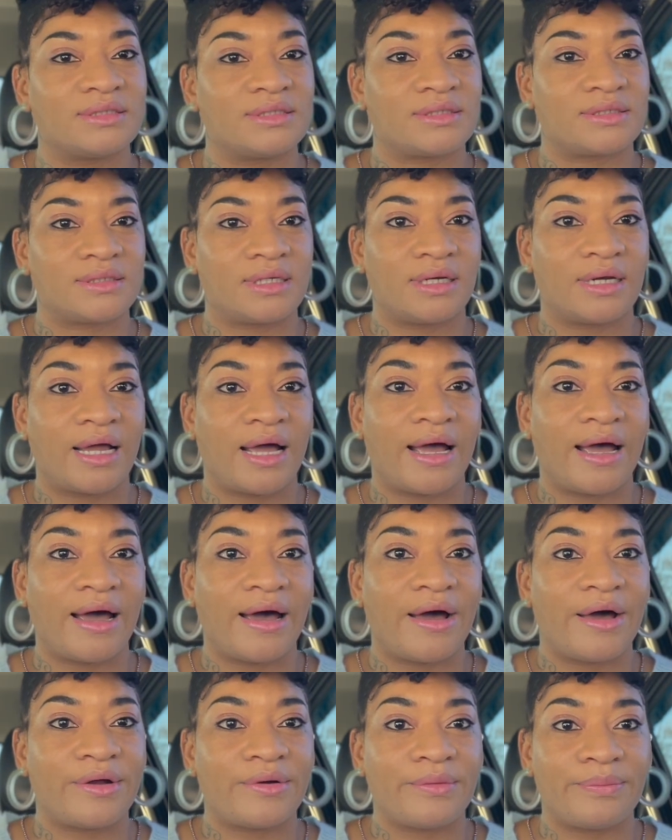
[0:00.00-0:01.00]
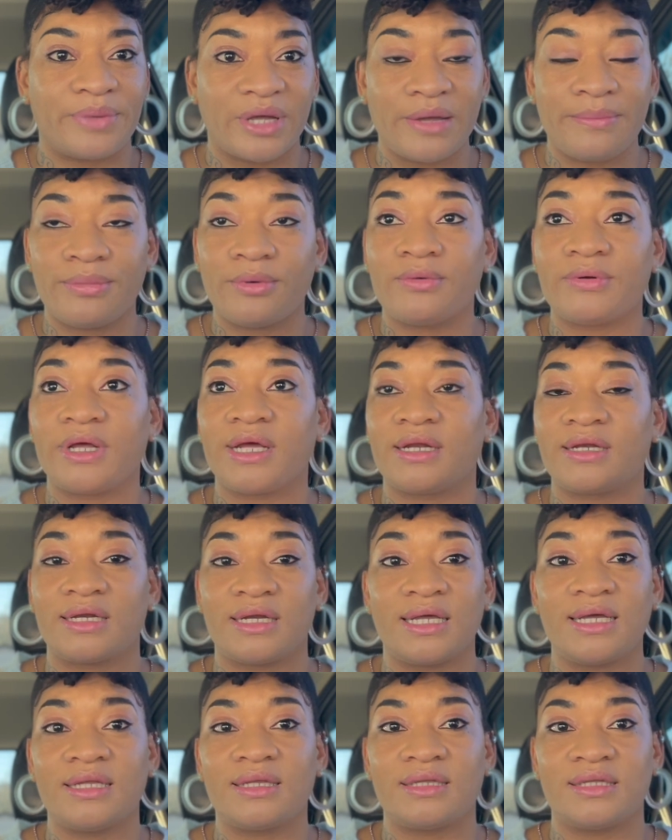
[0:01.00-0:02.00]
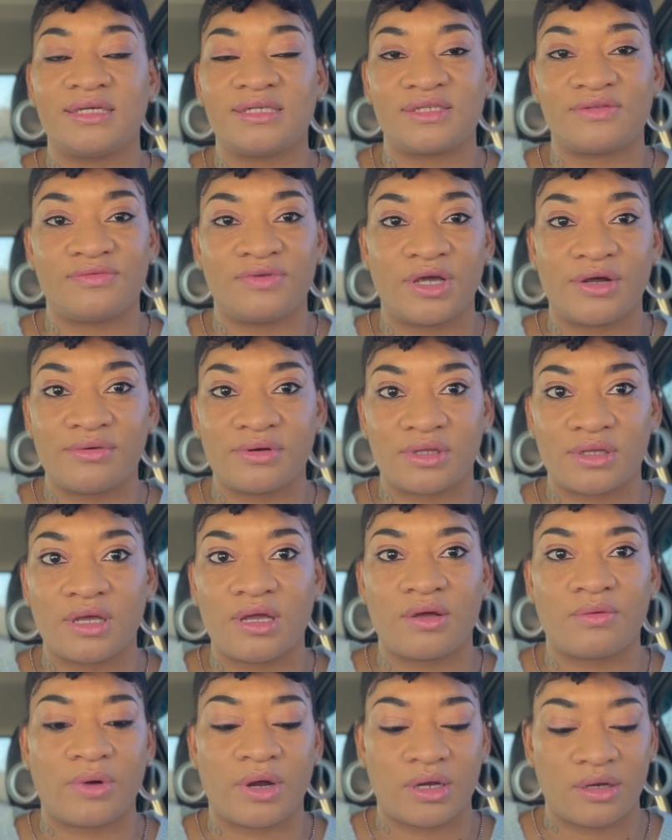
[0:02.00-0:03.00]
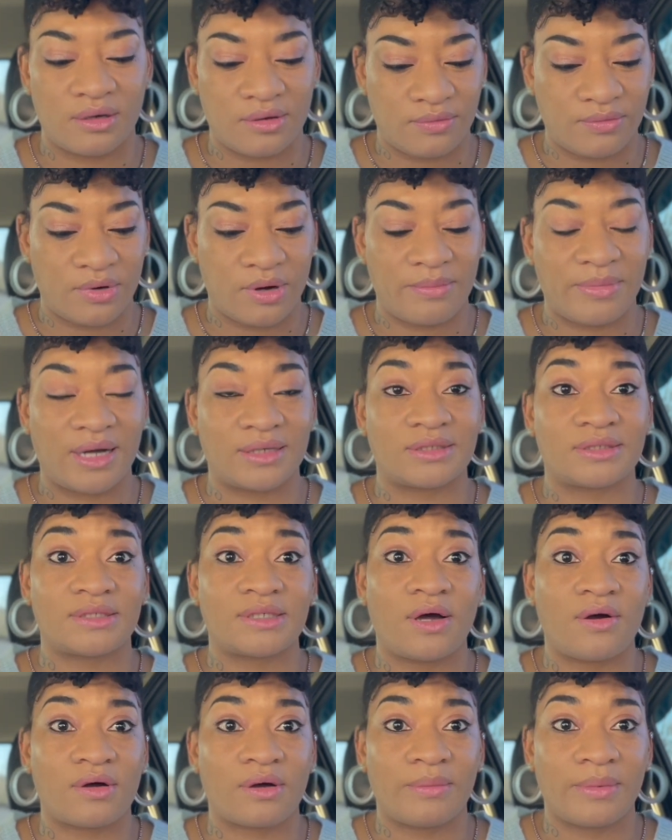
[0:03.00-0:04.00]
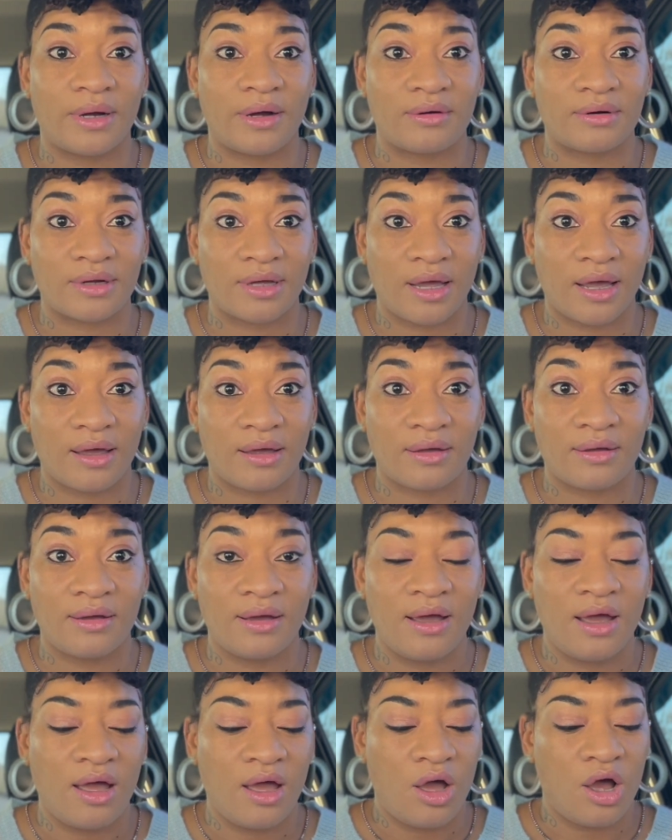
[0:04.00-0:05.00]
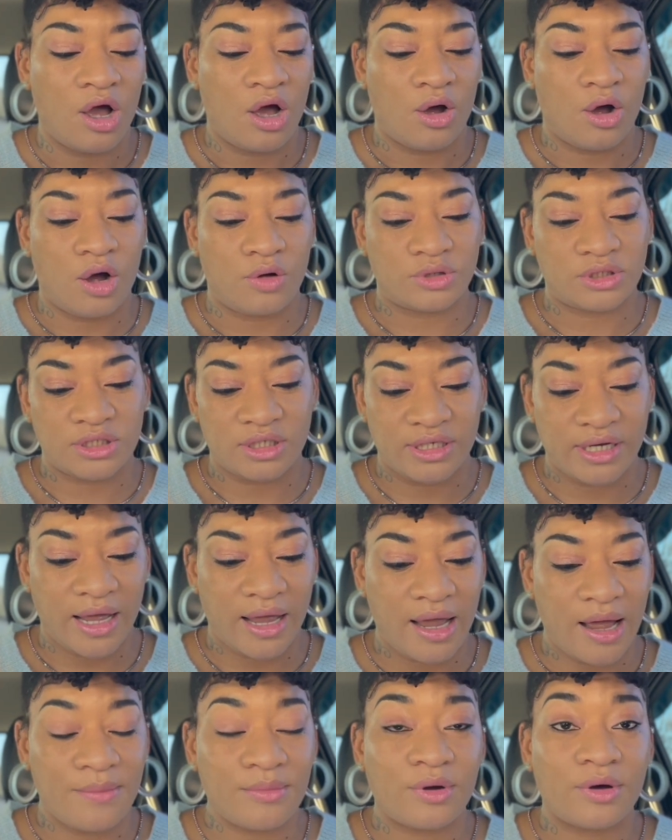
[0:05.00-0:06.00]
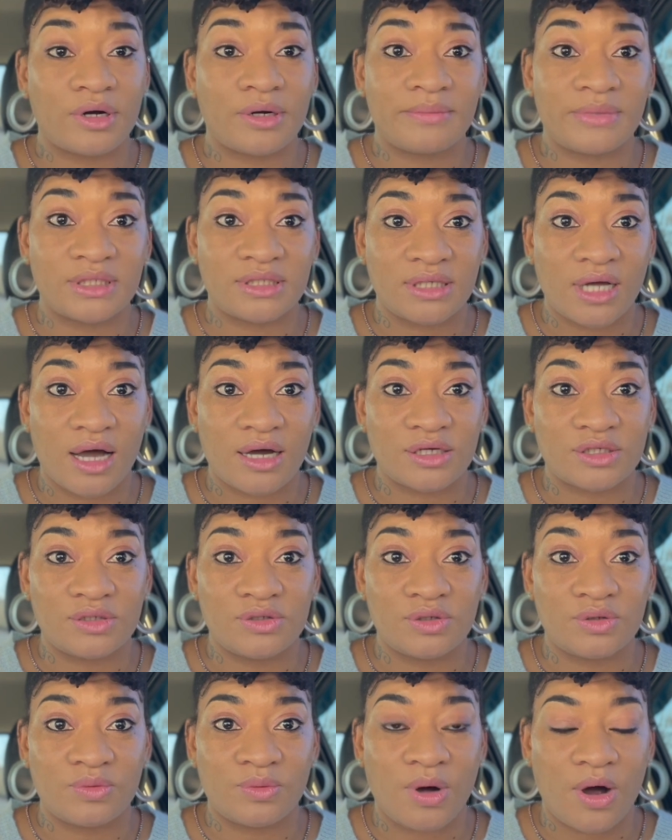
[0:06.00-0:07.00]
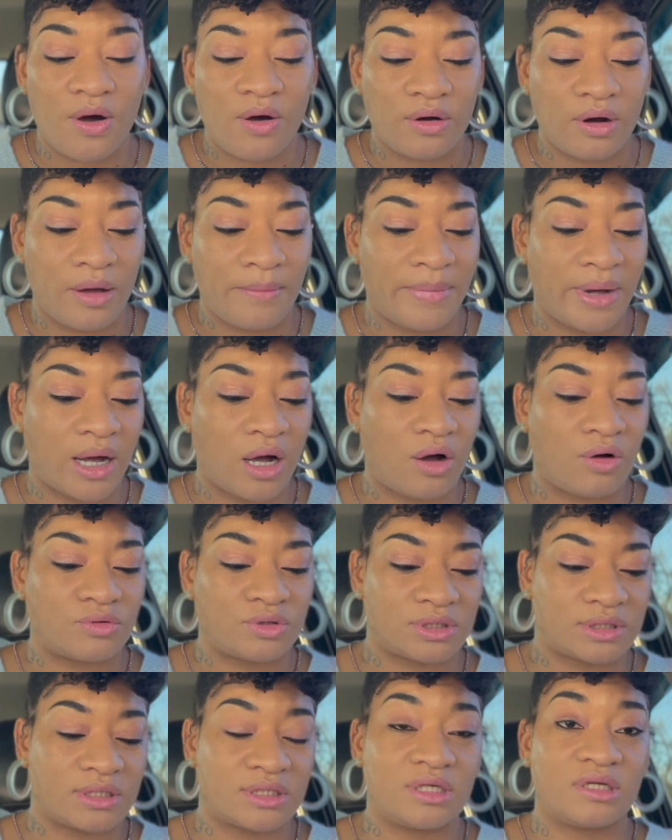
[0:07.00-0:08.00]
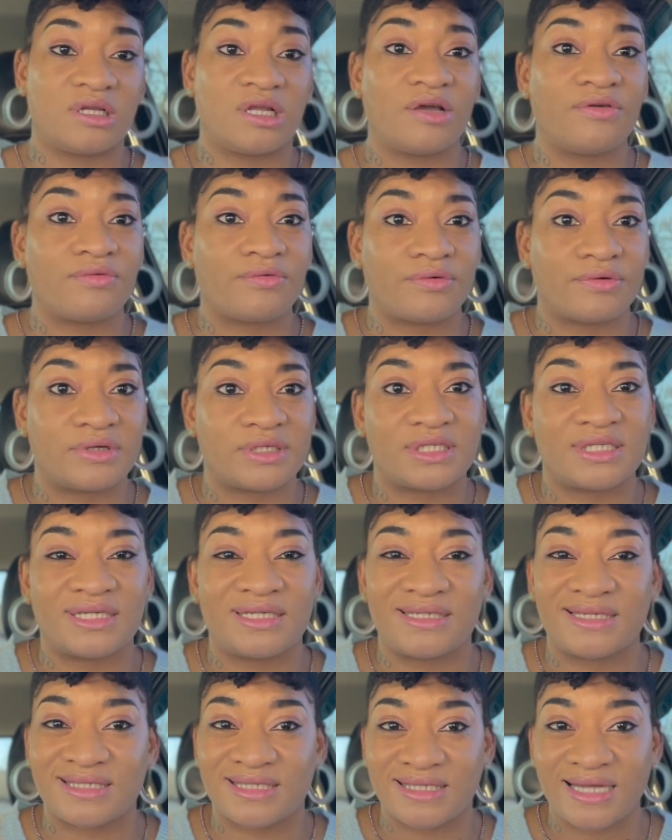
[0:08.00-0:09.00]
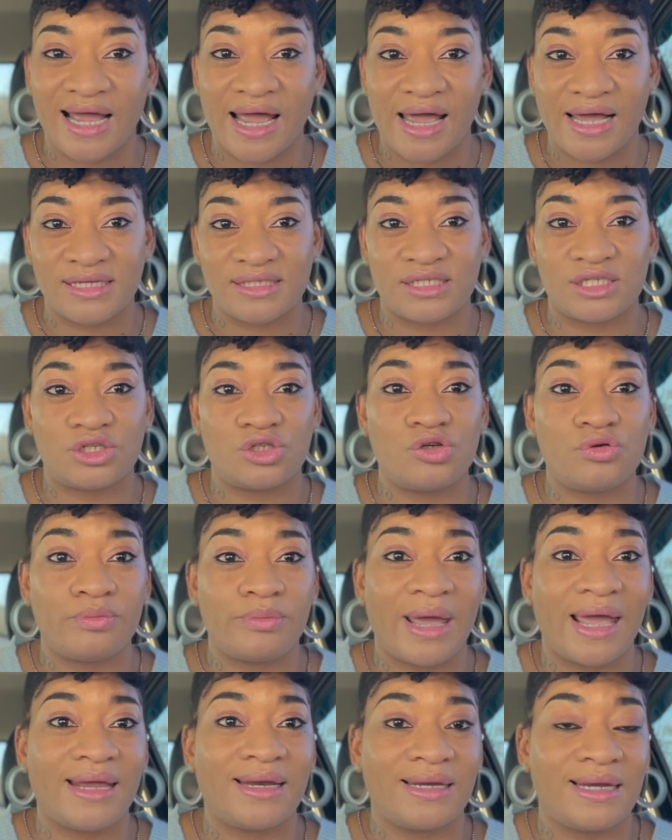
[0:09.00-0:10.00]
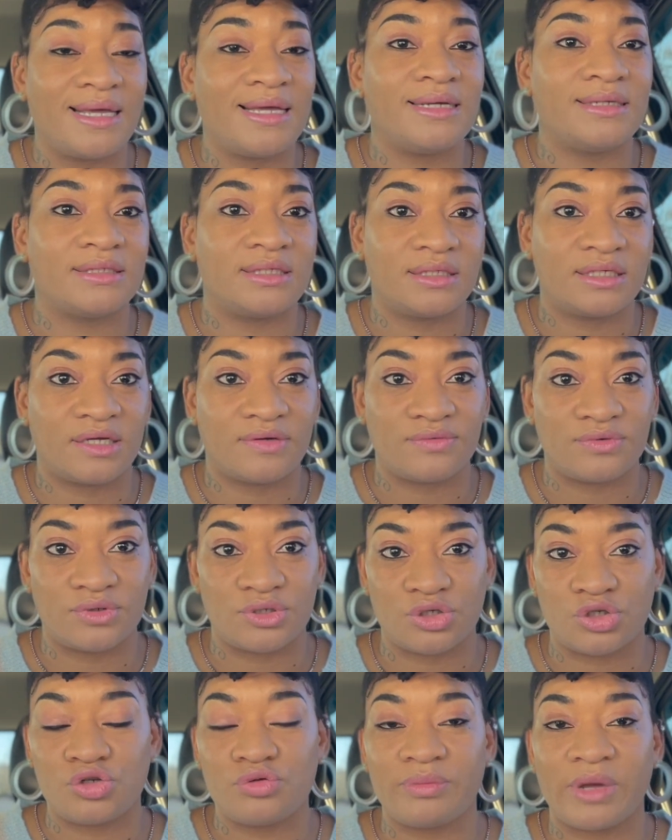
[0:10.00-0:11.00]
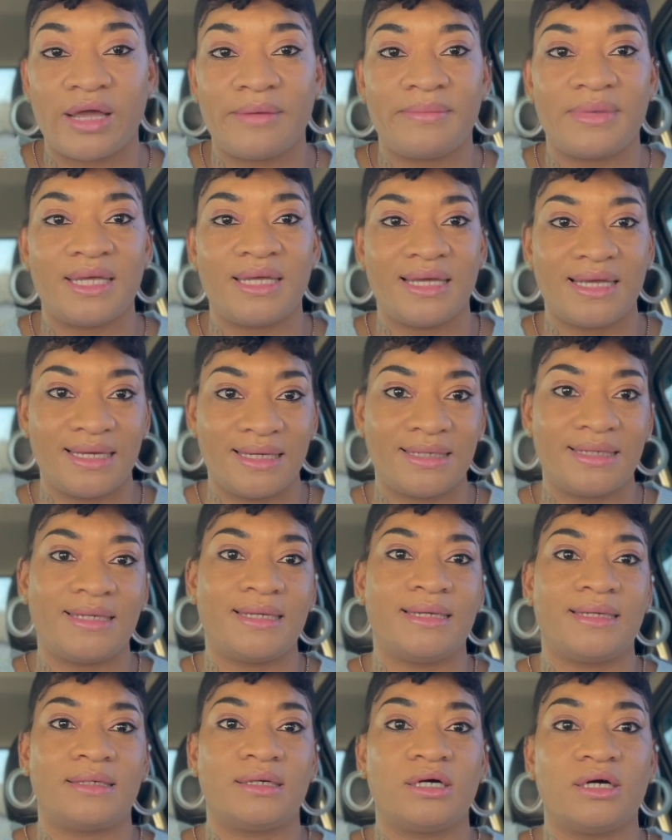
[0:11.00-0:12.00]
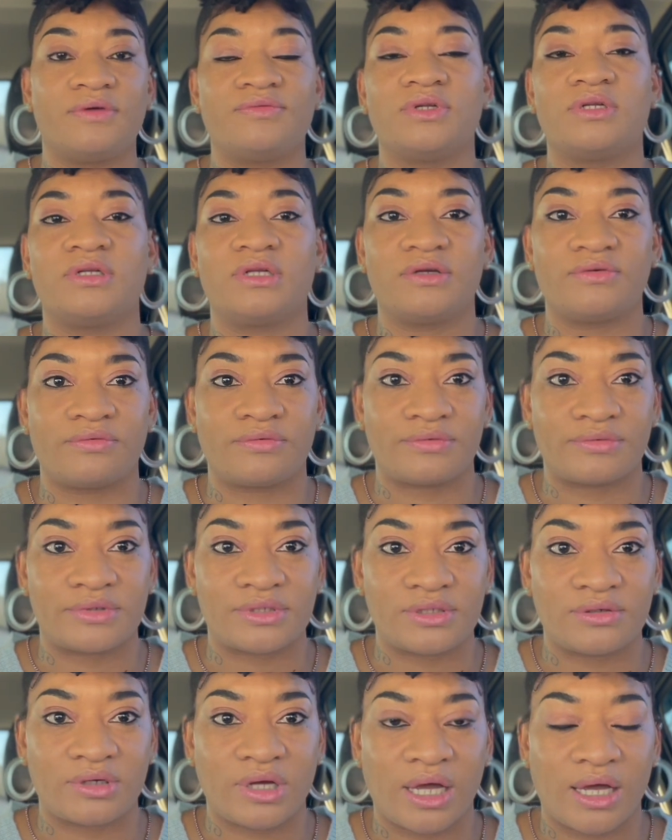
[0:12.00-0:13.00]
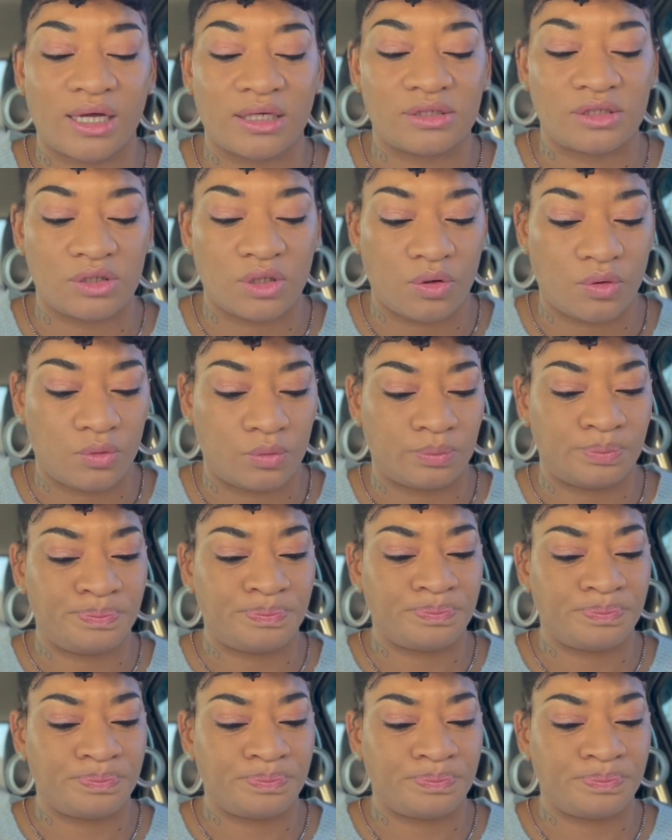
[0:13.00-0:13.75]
it's a lot of people that need this very thing right here what I'm about to talk about, okay? Today, I'm going to be talking to you all about deliverance and the signs that you may need deliverance. You may be in need of deliverance, okay? So,